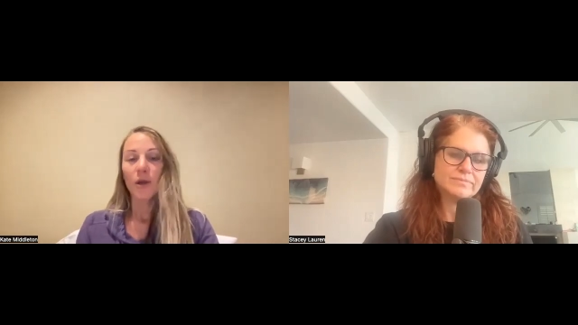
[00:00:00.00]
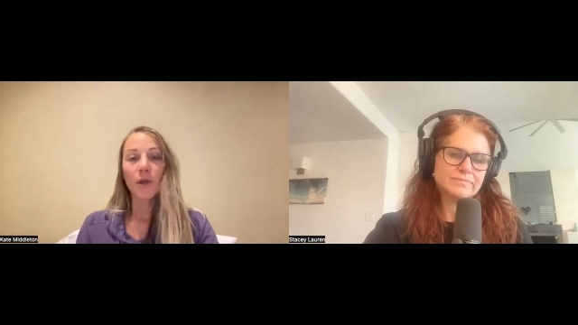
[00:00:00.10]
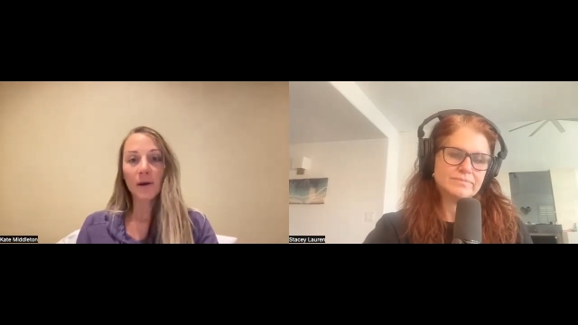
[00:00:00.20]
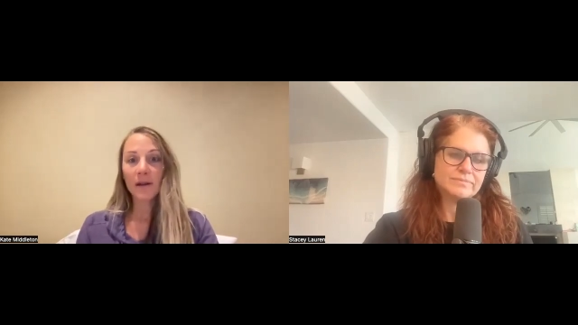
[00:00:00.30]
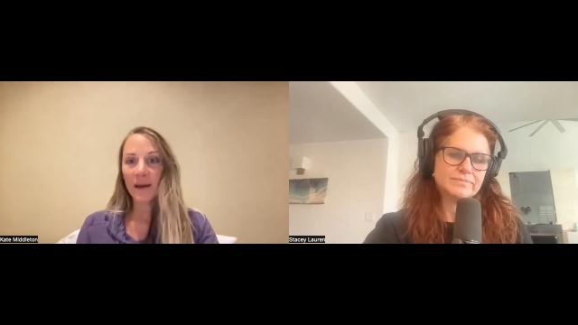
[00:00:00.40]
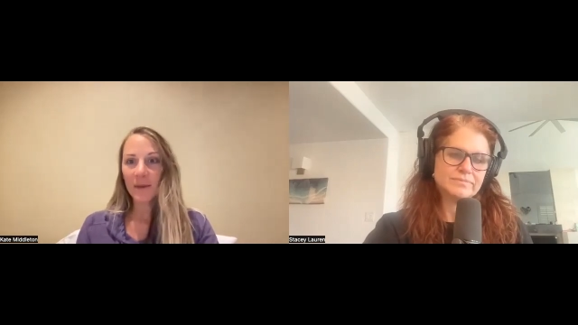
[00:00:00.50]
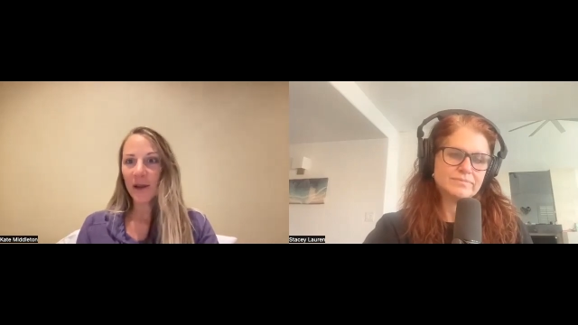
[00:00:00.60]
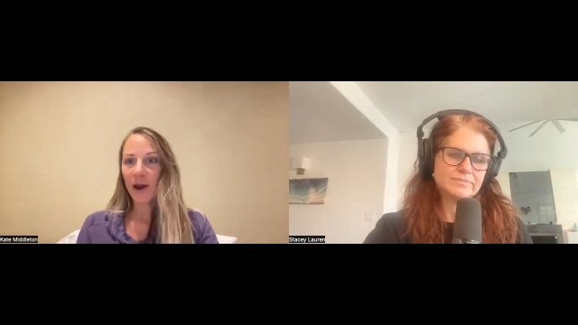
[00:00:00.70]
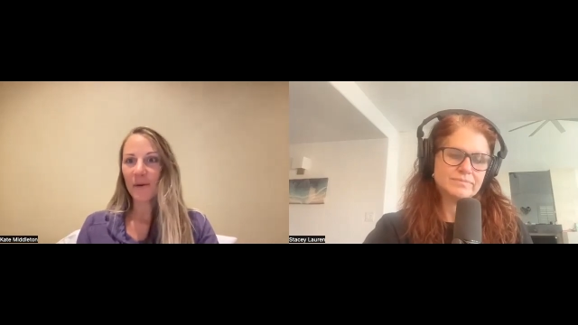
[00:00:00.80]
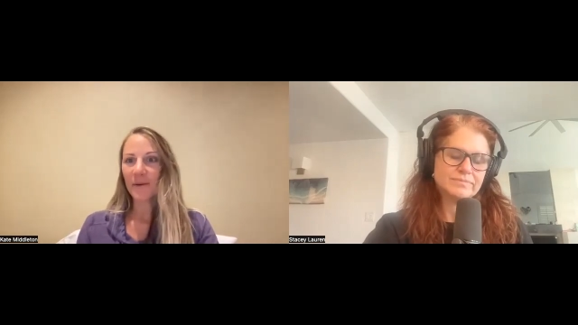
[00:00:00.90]
Speaker 1: you can let me
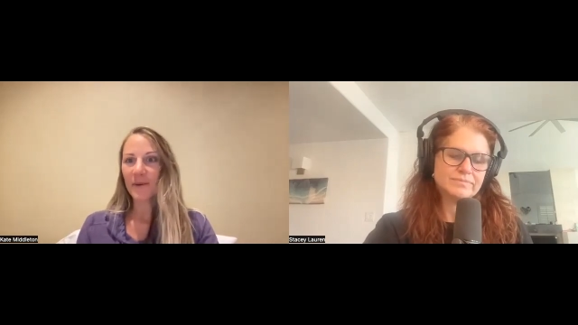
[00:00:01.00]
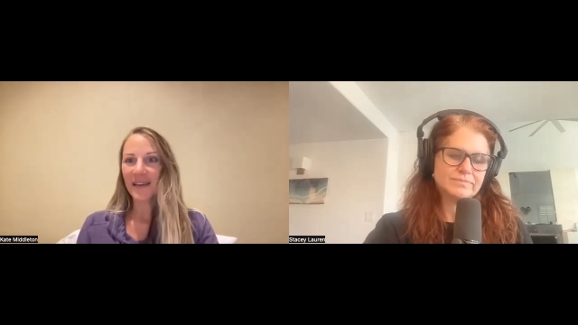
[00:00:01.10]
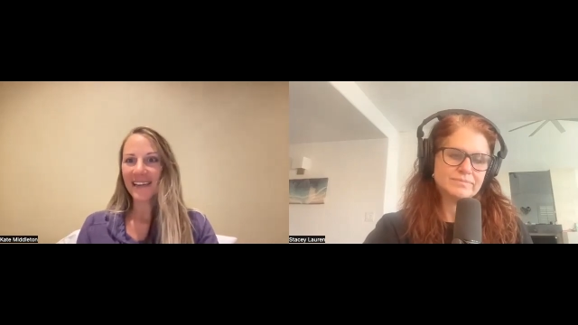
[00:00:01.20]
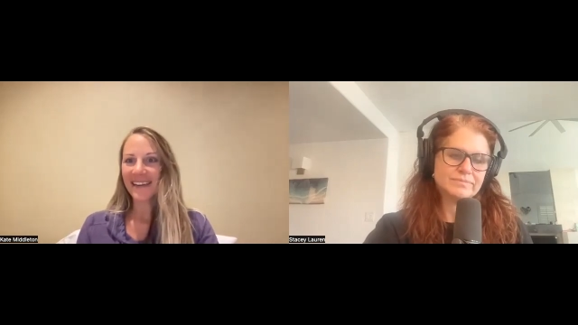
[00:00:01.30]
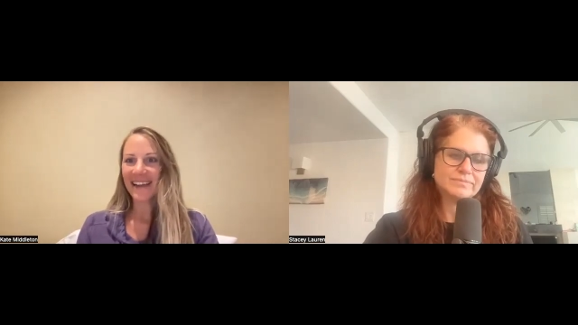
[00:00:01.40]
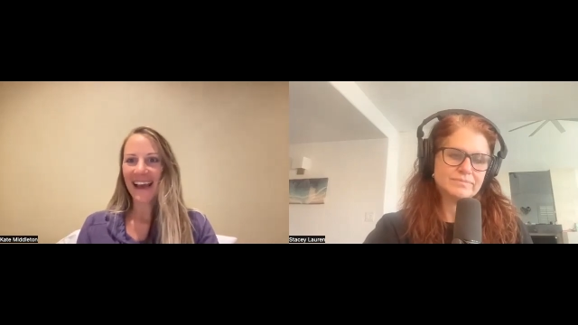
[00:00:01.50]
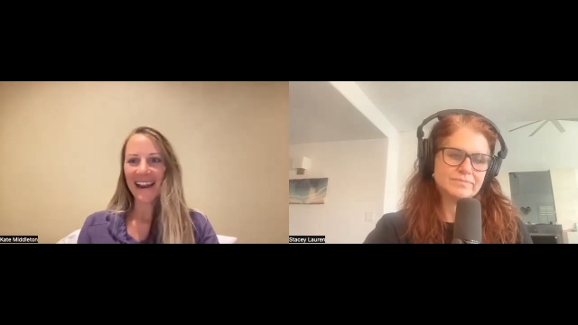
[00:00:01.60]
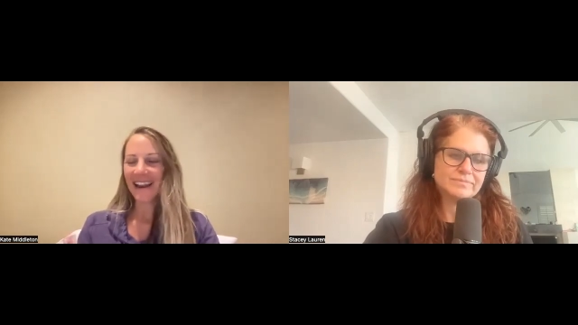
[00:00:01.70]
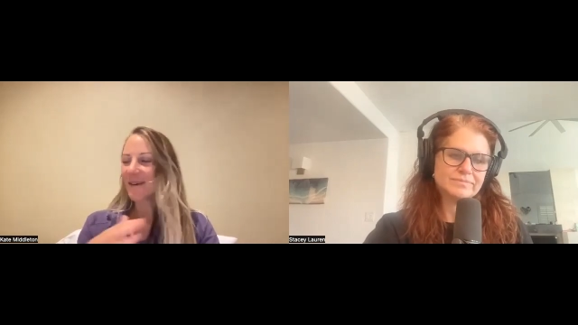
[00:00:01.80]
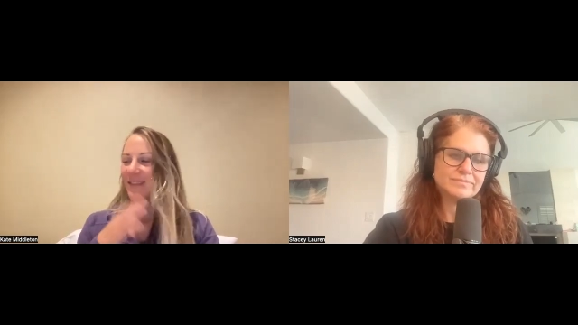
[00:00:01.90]
know and we can
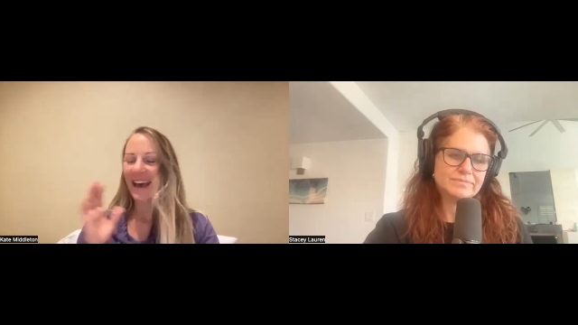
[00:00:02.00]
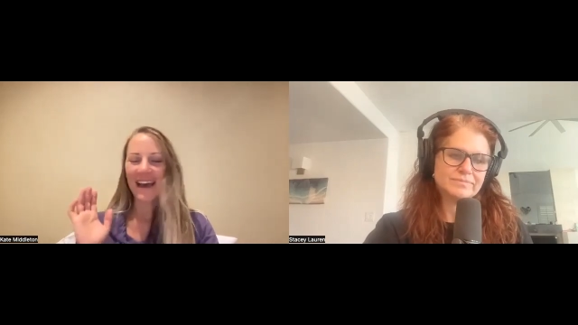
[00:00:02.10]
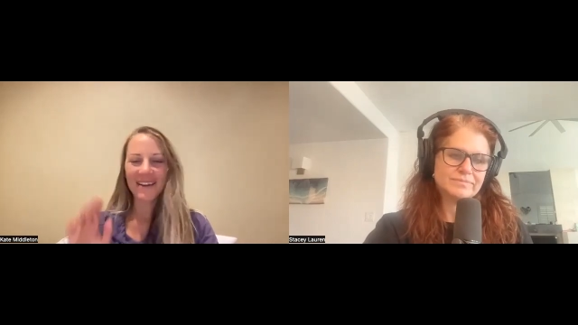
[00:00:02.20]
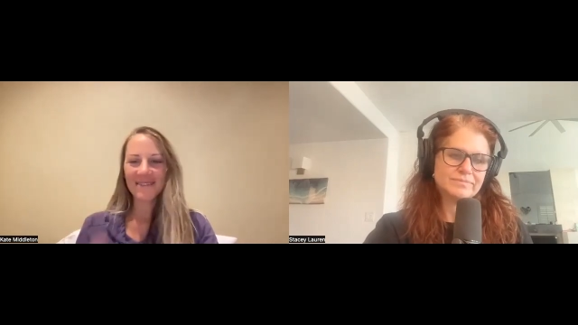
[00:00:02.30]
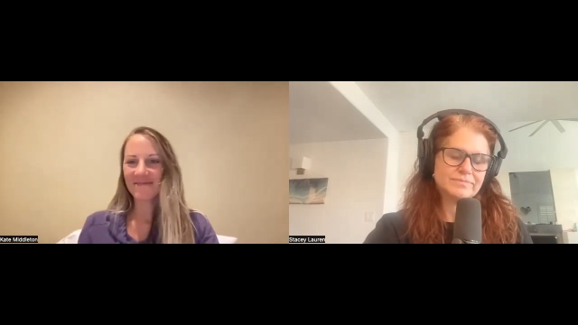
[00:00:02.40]
edit out that